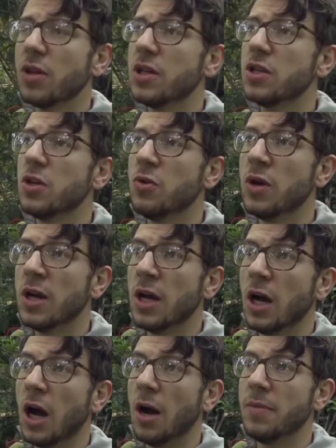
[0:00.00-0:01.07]
what they do
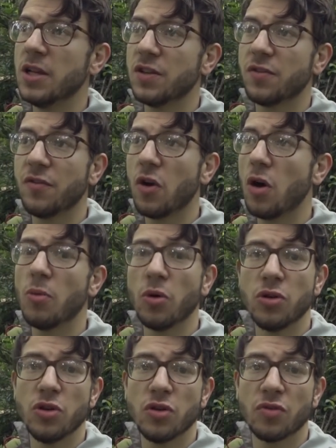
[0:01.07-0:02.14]
is far
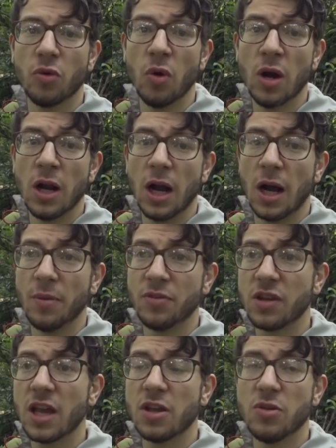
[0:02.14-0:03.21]
more useful
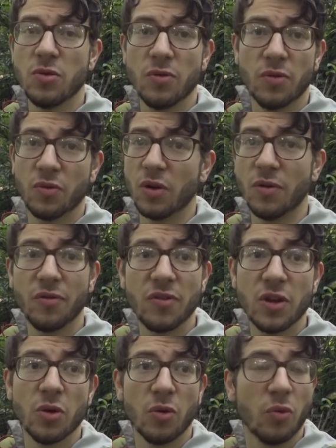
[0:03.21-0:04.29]
to get you for a
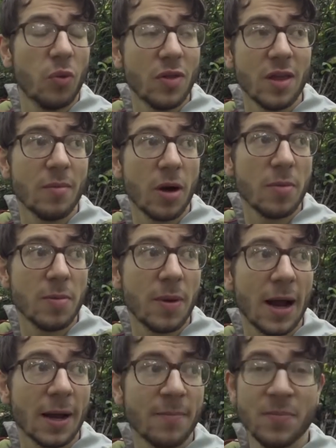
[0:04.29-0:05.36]
feel when they might be
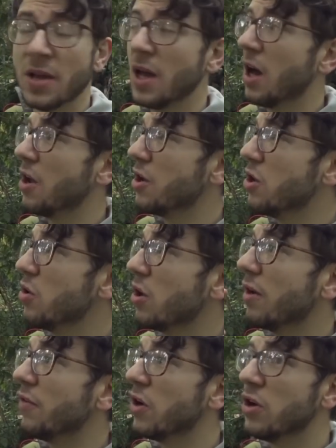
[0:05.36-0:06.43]
back. And I know that
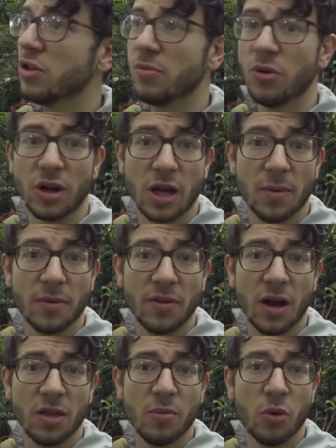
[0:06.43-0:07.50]
I've heard them on a couple of
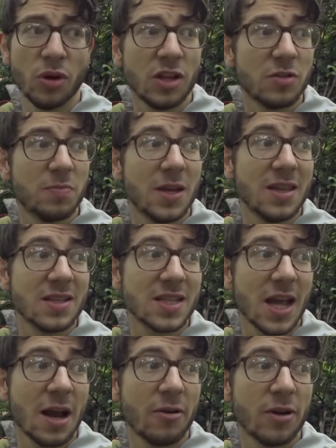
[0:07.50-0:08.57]
other mornings be in this
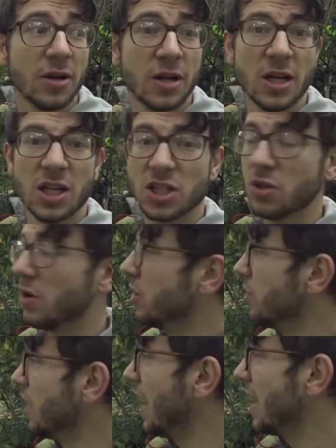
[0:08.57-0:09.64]
area, so I
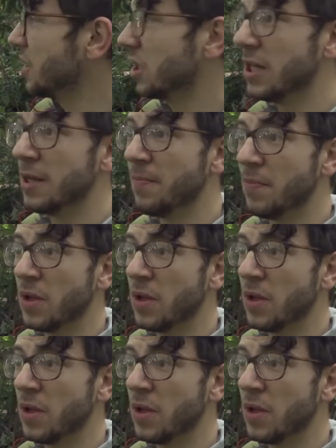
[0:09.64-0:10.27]
know that actually